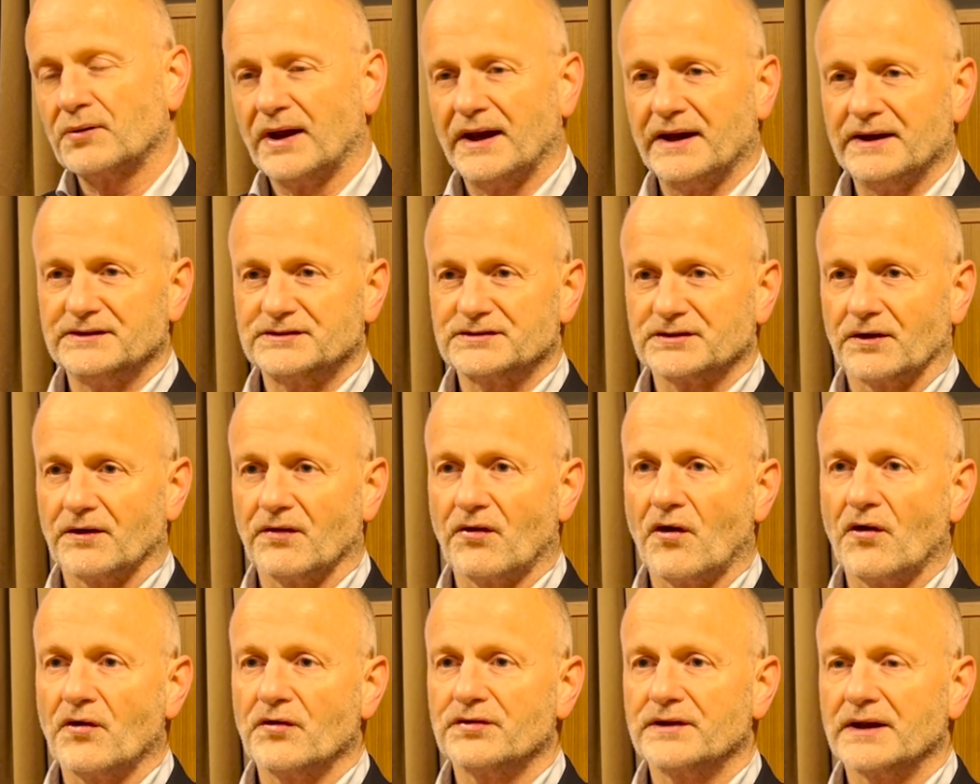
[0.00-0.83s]
plates,
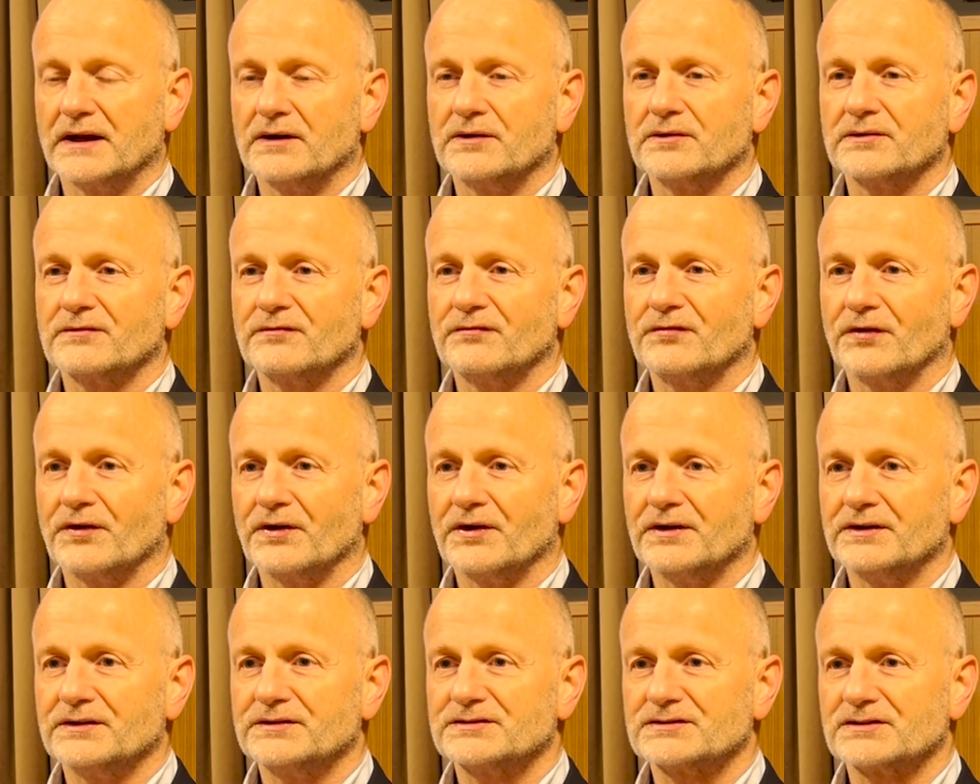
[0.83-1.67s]
although they look
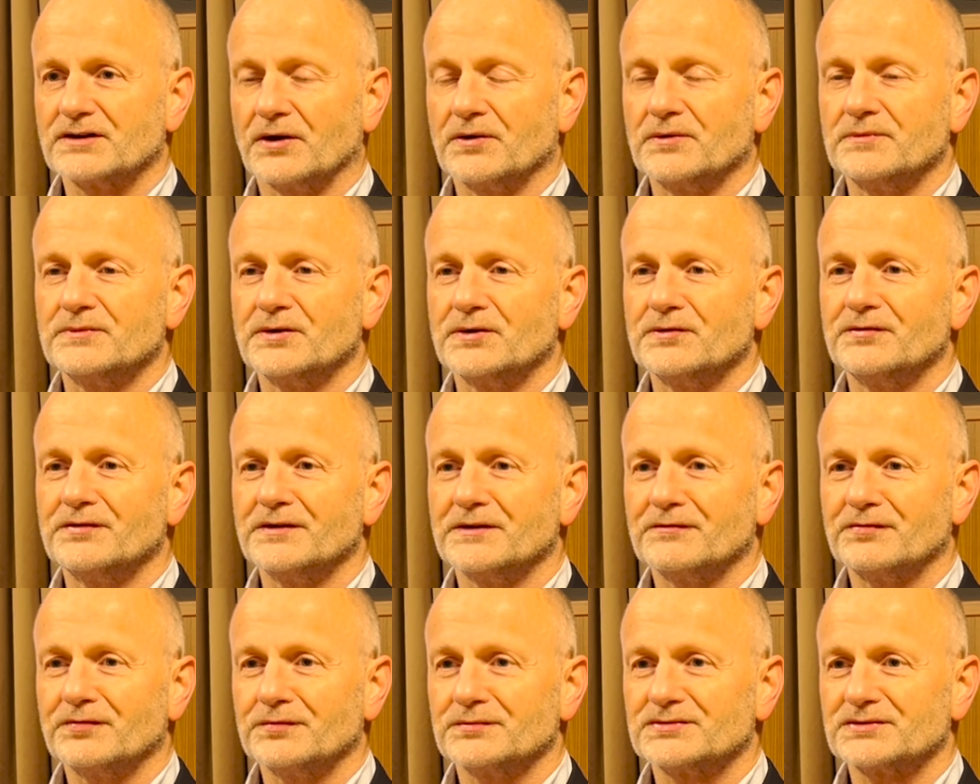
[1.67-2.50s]
very slow
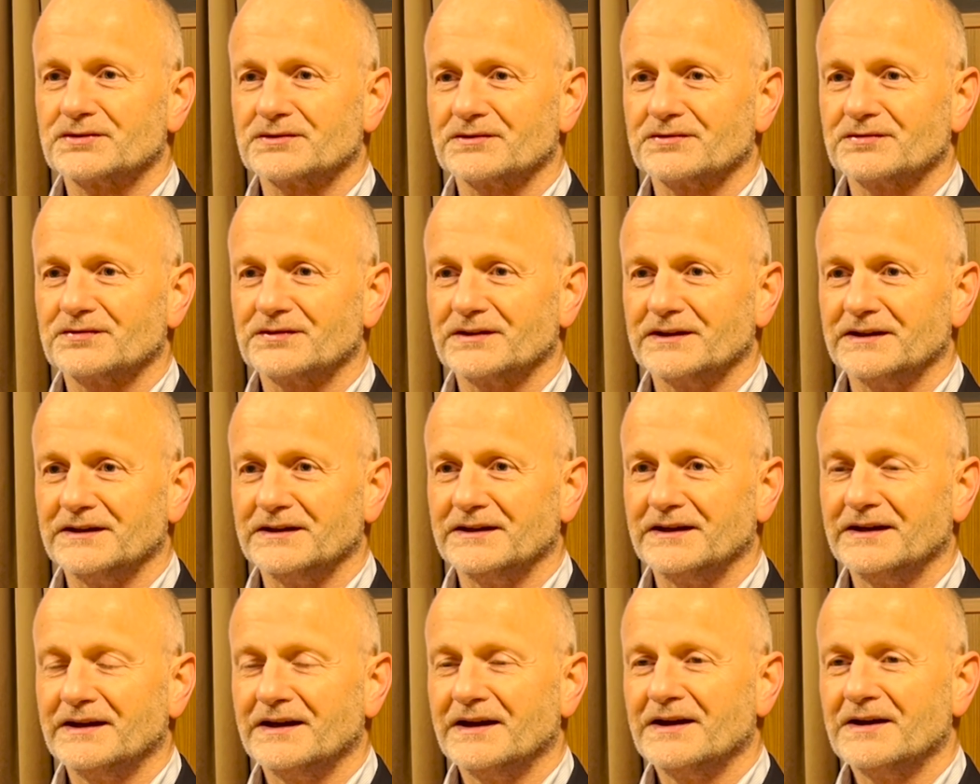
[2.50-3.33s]
moving from sort of
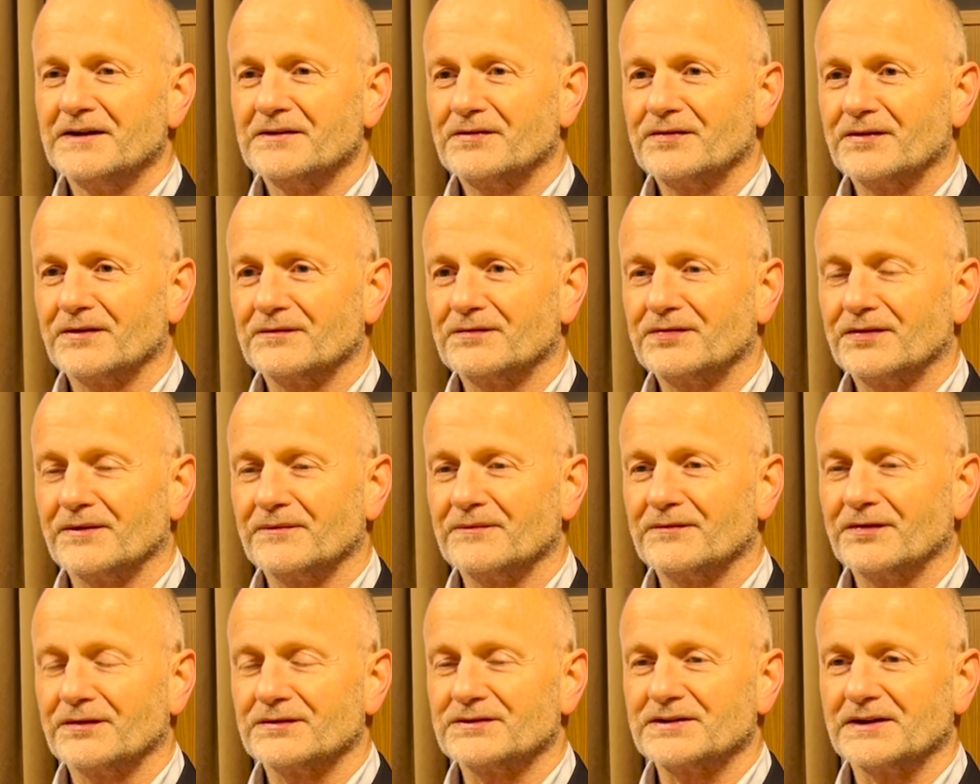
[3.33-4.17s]
the from
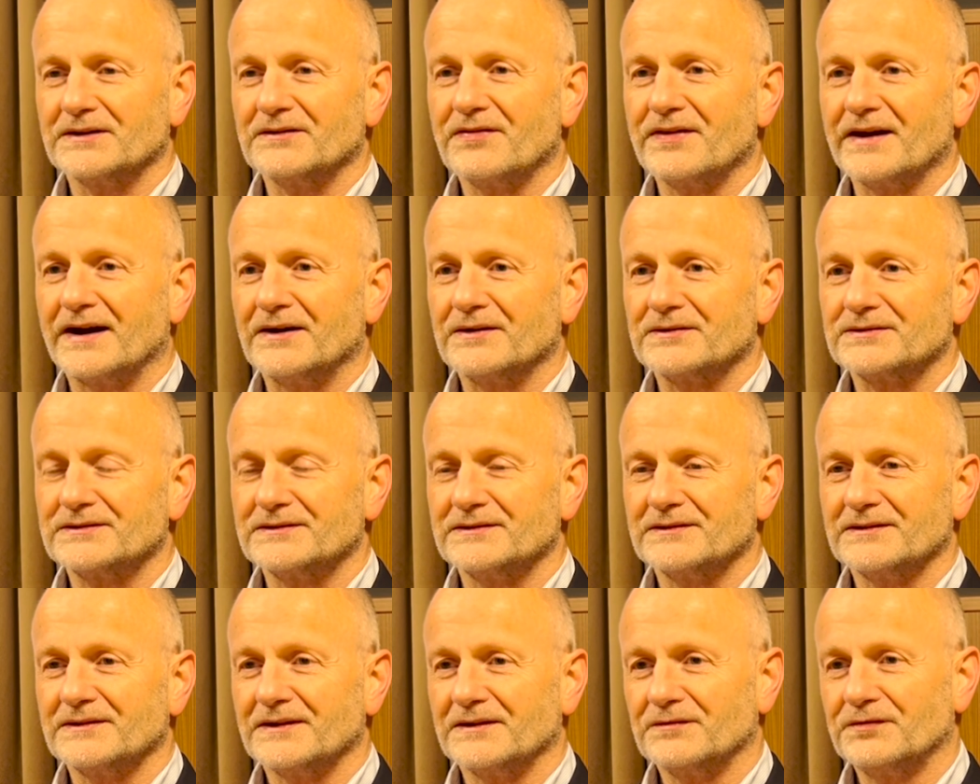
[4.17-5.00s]
from from
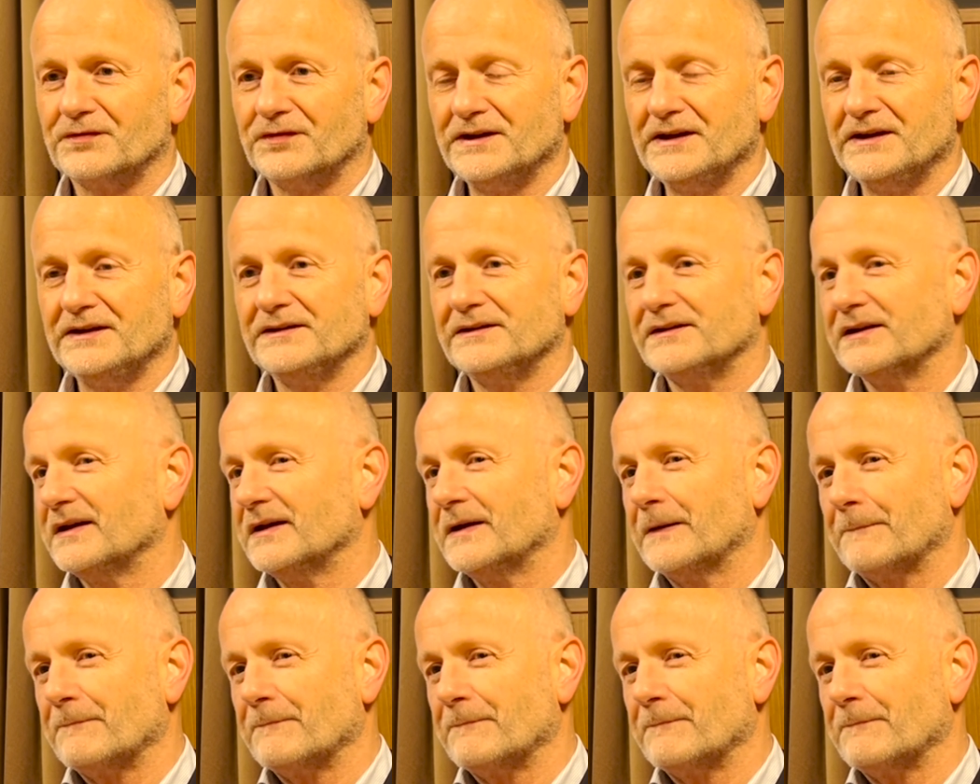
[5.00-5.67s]
10,000 feet,